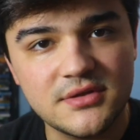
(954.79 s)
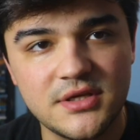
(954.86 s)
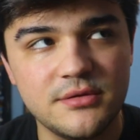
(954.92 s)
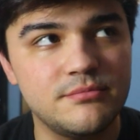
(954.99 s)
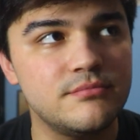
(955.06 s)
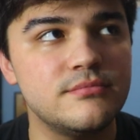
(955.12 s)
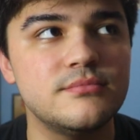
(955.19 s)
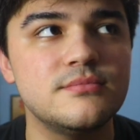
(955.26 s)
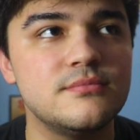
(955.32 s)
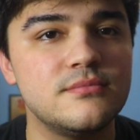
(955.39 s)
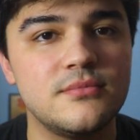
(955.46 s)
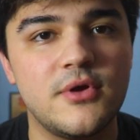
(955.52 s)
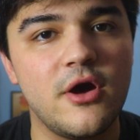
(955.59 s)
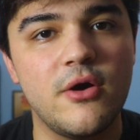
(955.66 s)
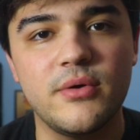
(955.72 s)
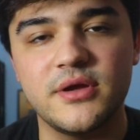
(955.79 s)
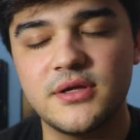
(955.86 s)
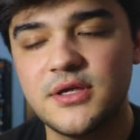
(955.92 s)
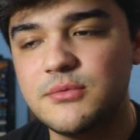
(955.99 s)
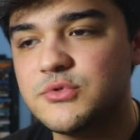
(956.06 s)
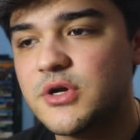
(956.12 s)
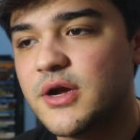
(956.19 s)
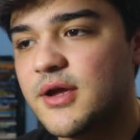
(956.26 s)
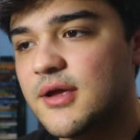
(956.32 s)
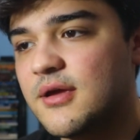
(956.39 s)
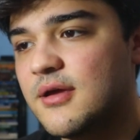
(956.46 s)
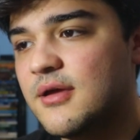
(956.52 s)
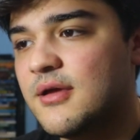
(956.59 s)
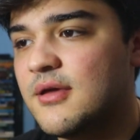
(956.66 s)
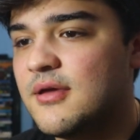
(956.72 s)
keep going, keep
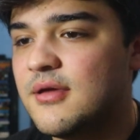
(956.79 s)
trying.